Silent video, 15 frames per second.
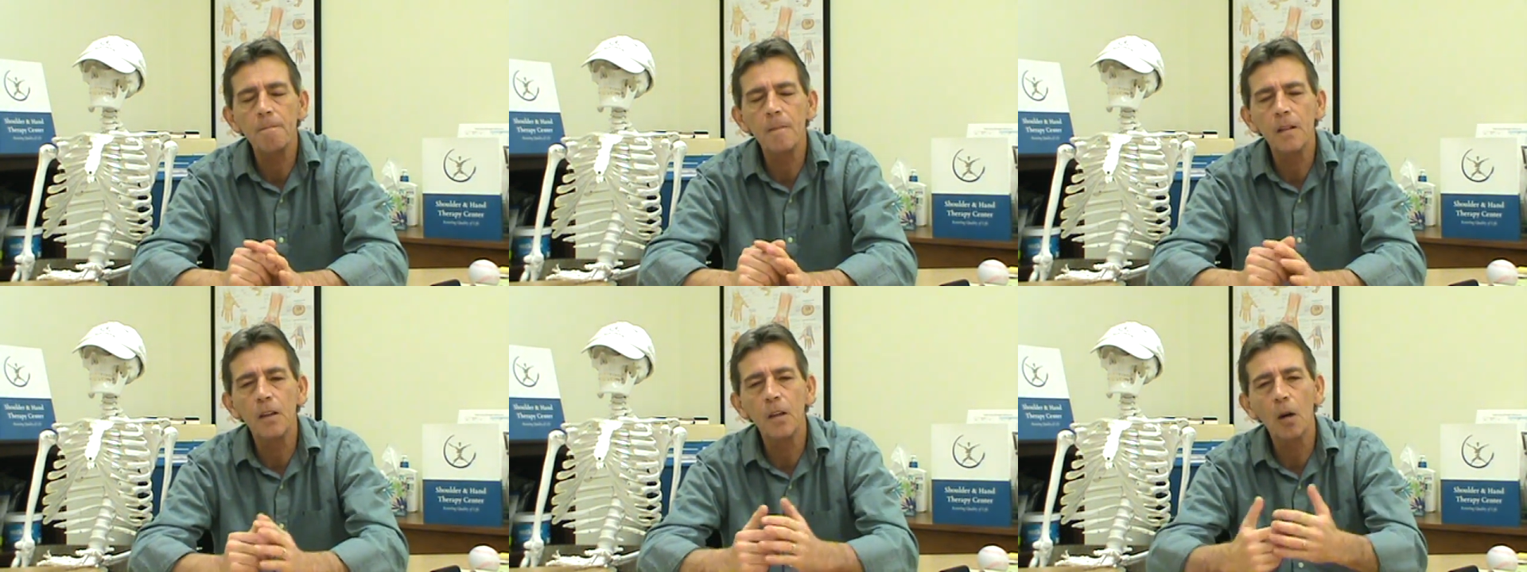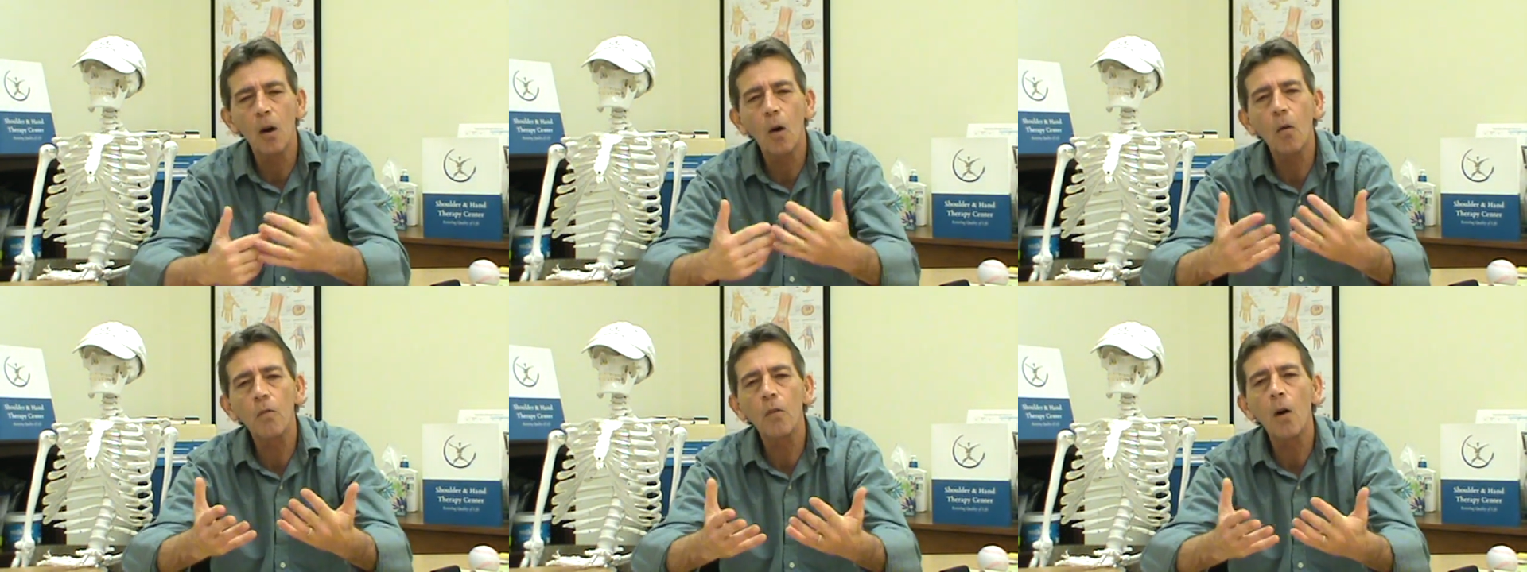the
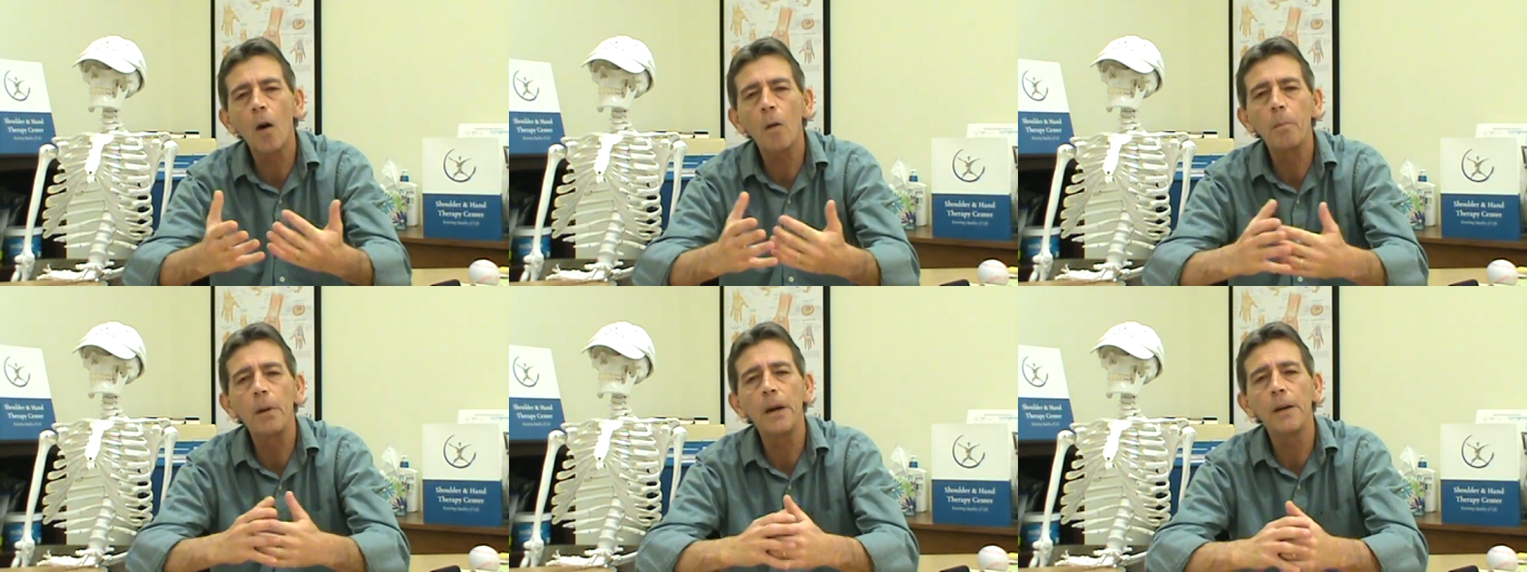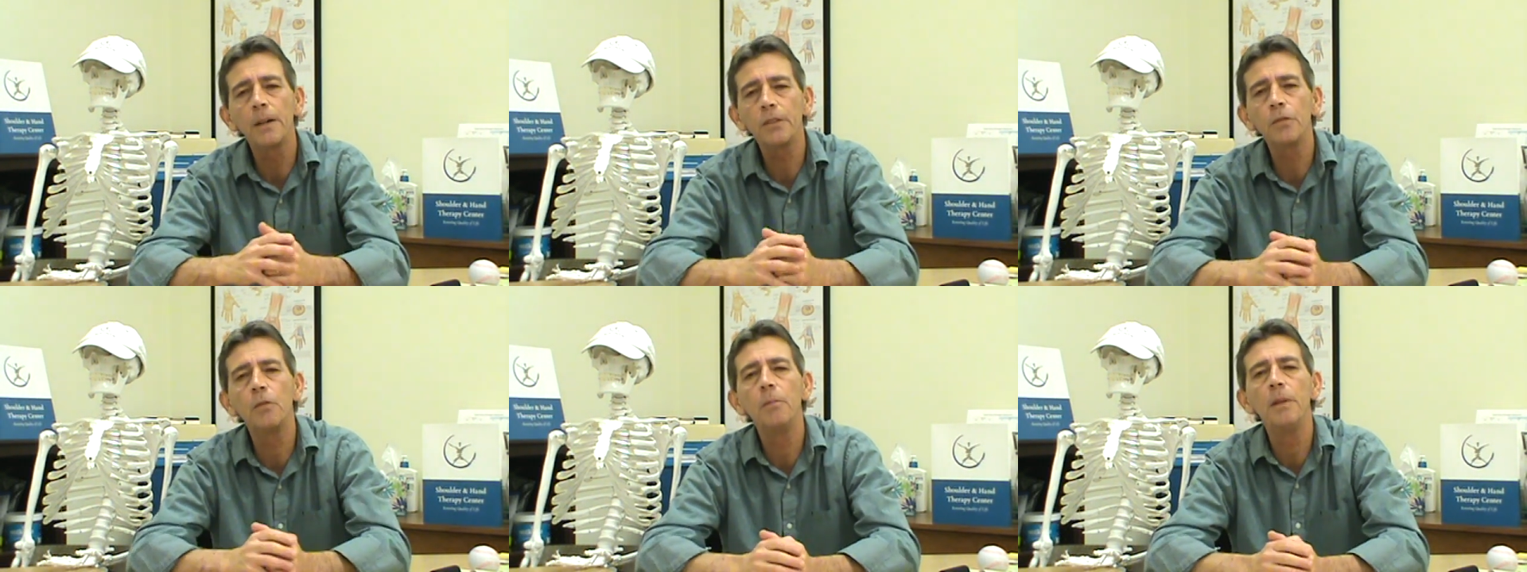overall
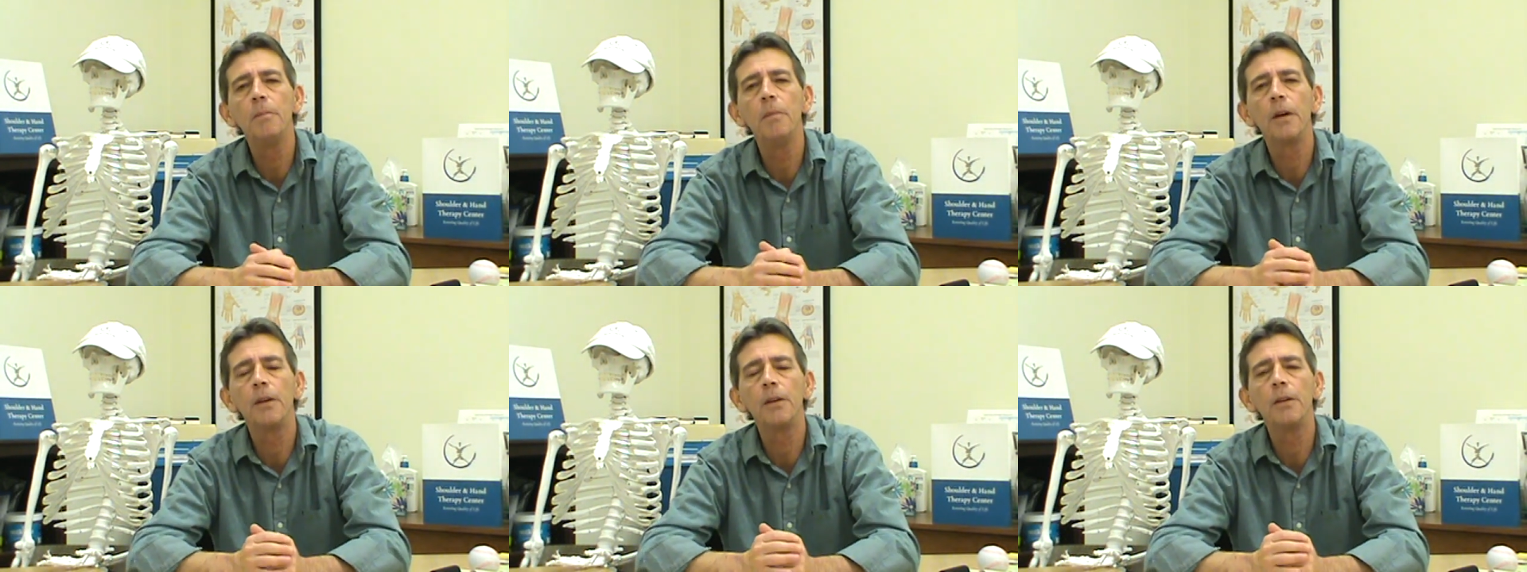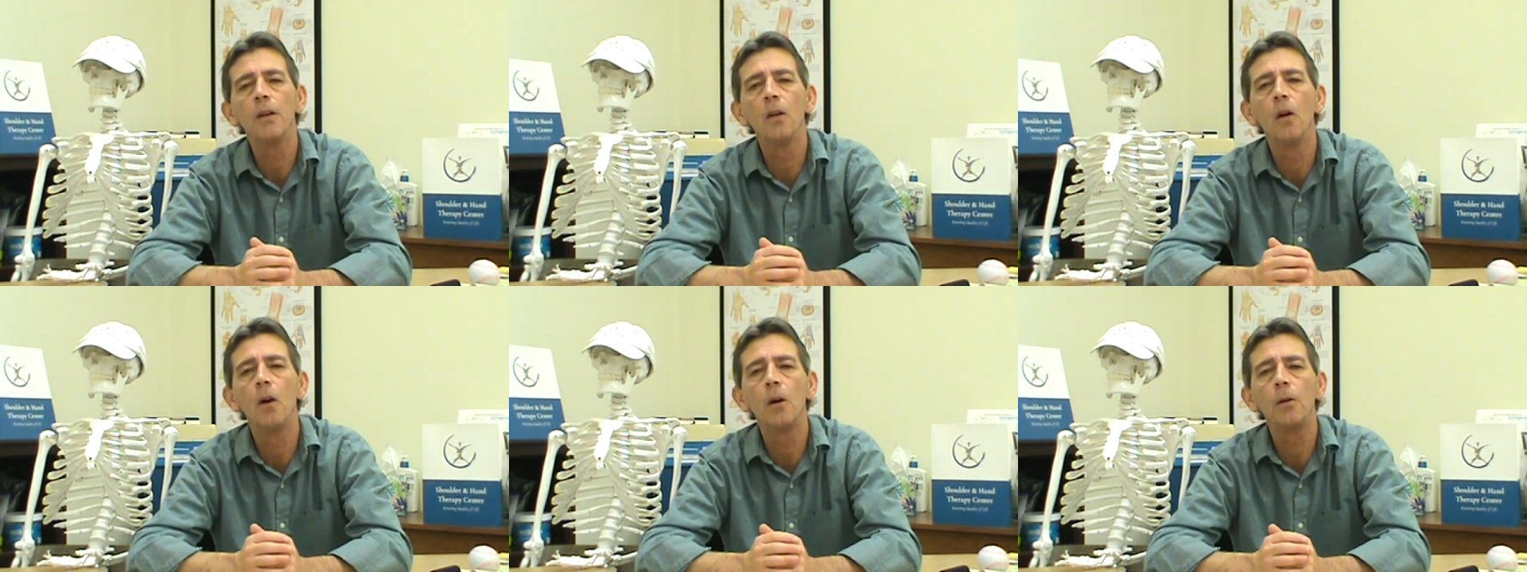appearance will be better in the
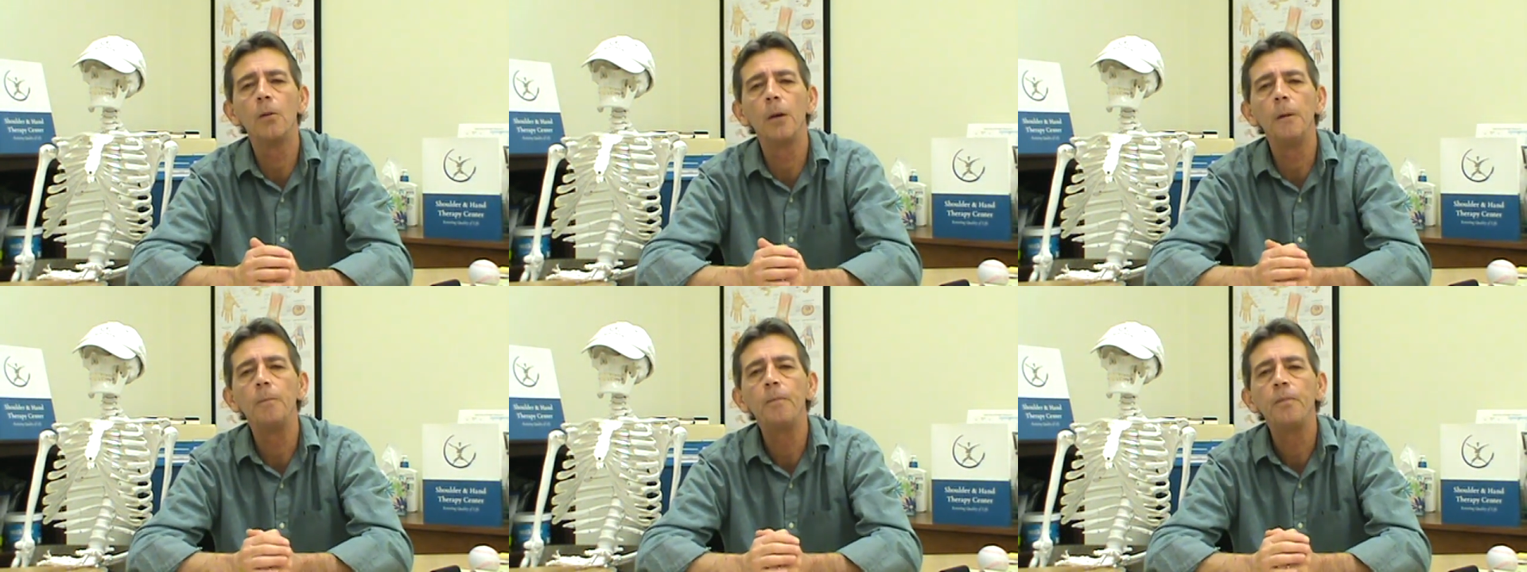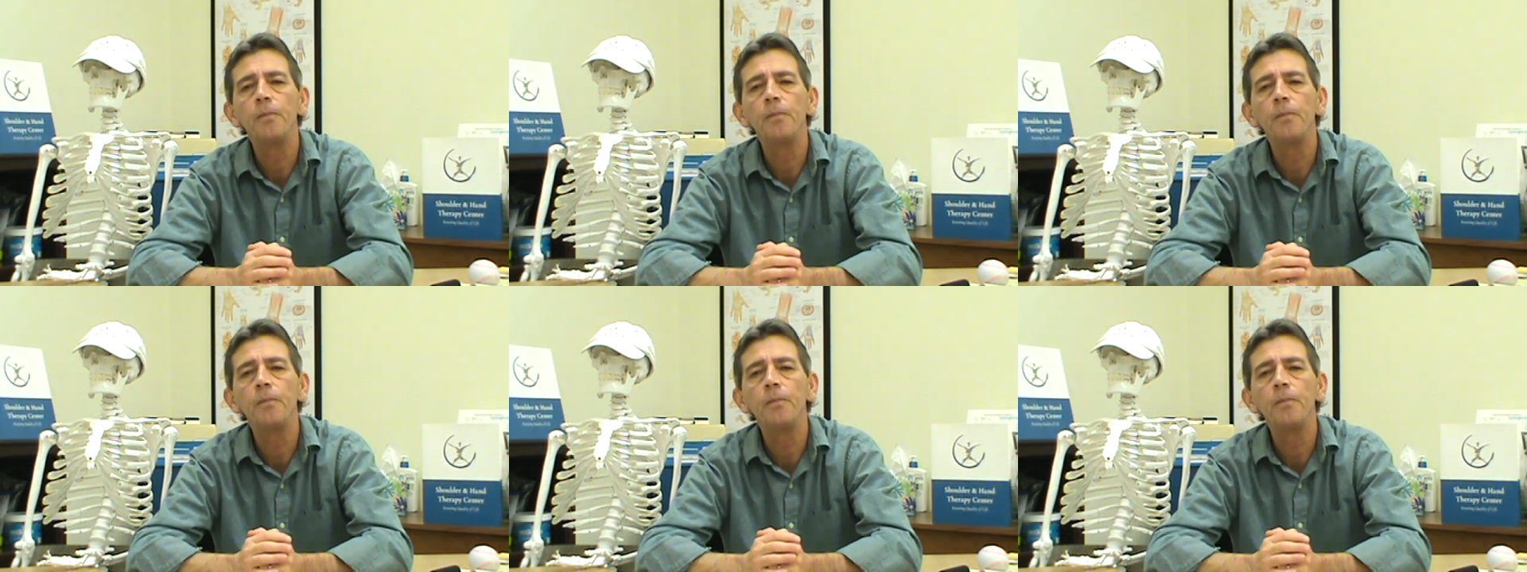long run.